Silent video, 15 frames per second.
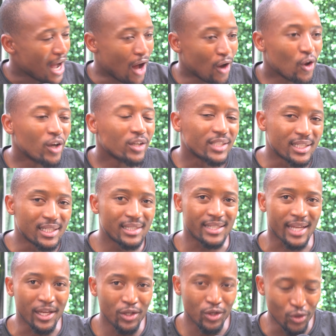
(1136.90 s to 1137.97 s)
long did it
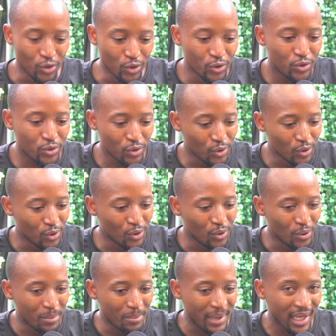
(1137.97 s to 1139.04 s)
take you to
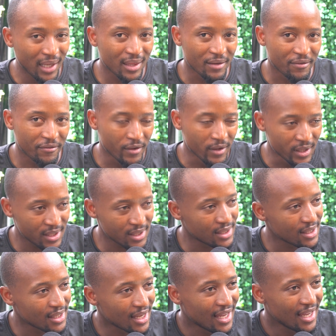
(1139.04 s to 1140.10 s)
make the first
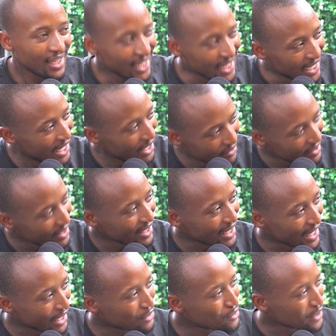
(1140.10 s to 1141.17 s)
11,
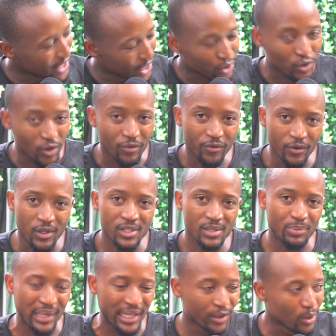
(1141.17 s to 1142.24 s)
like to get your first
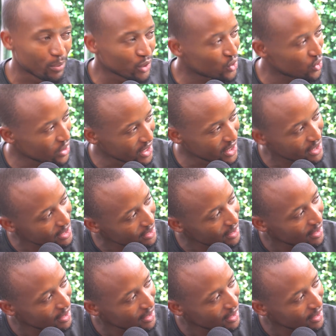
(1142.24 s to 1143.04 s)
playing opportunity